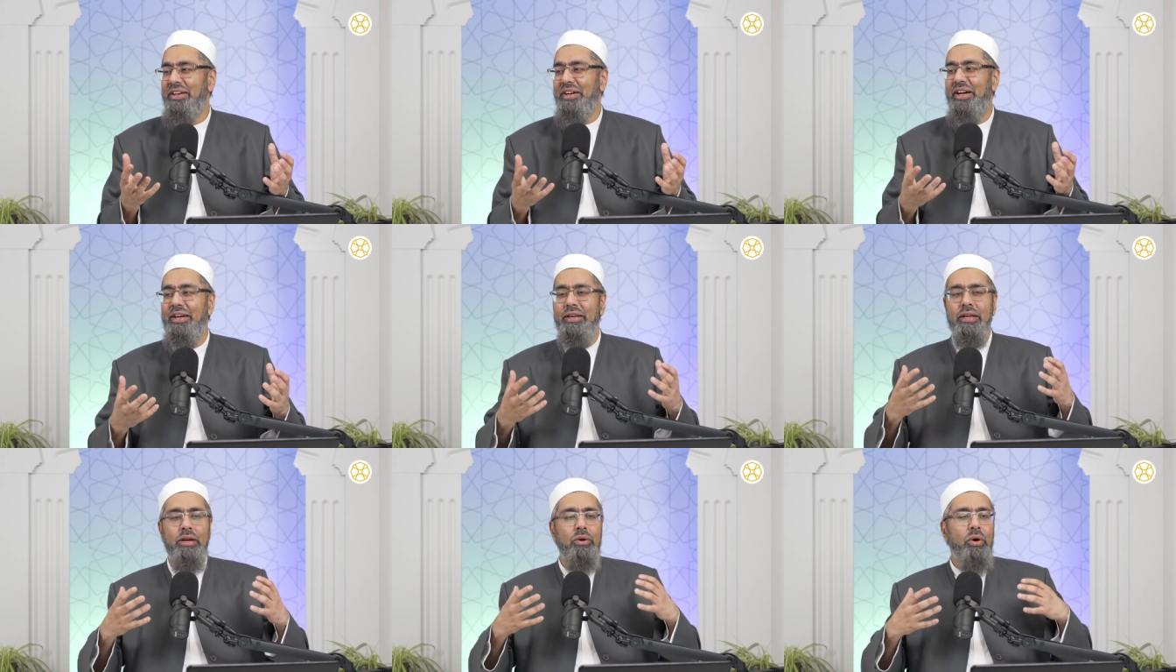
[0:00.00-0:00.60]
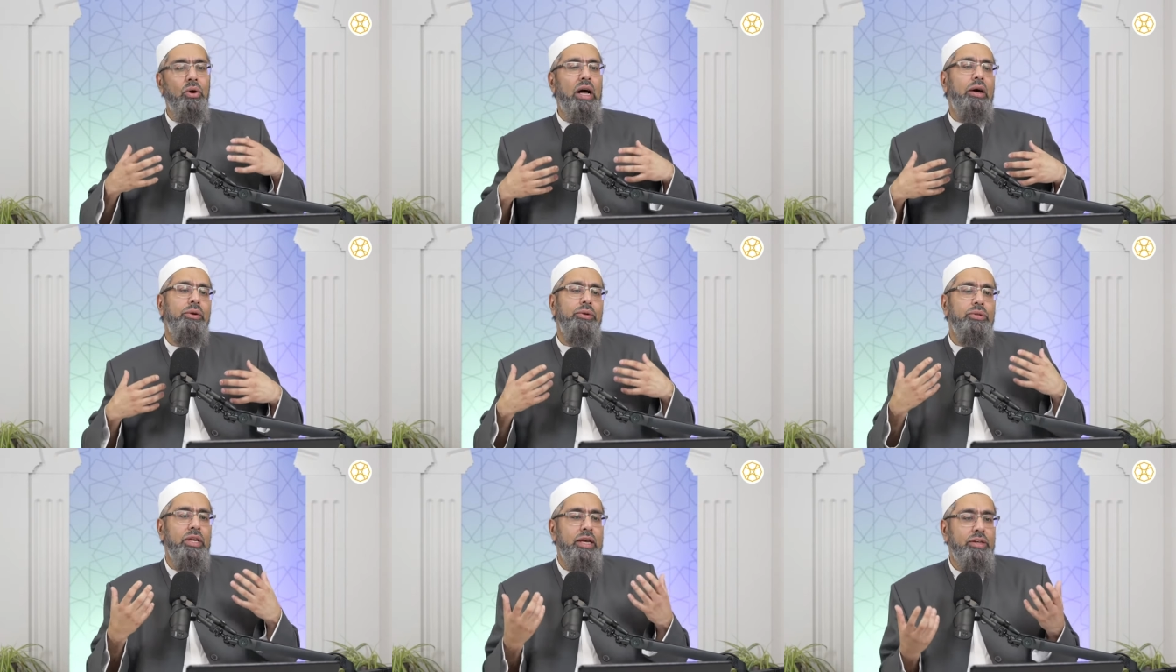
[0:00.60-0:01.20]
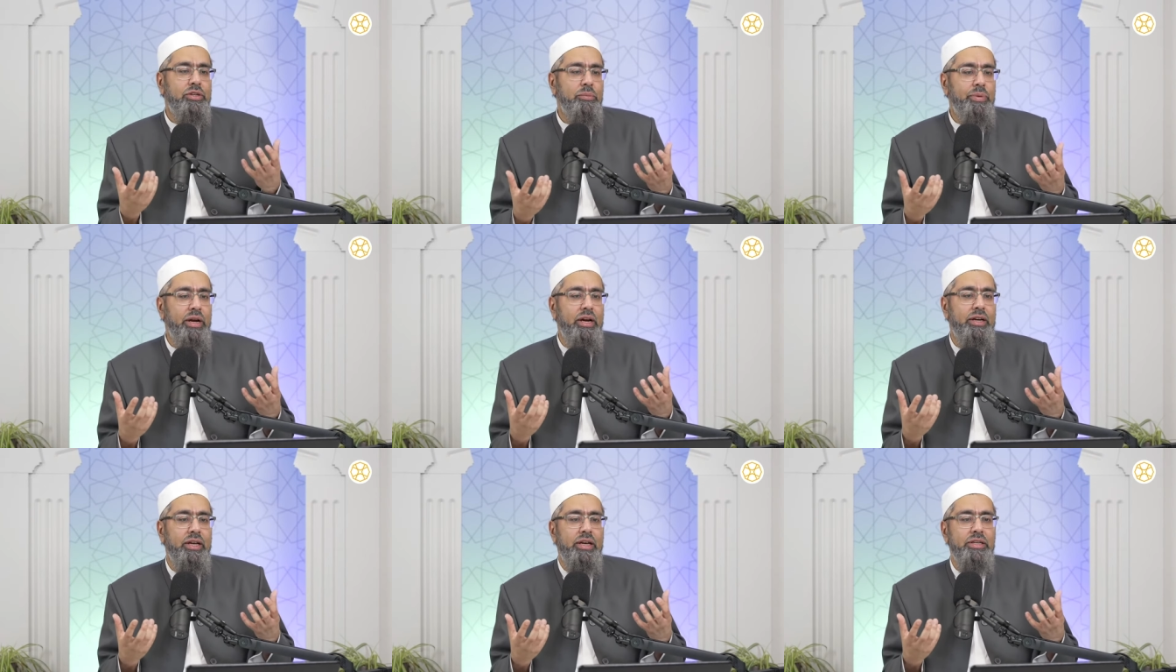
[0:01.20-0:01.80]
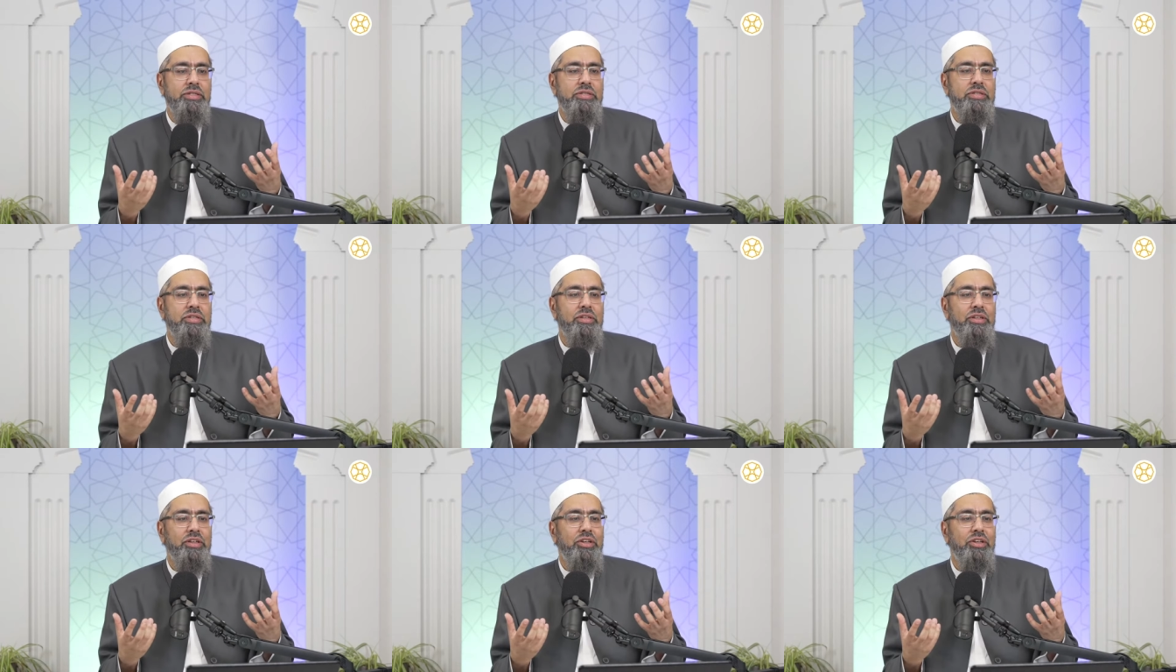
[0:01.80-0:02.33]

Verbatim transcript: Right? How do they enter paradise?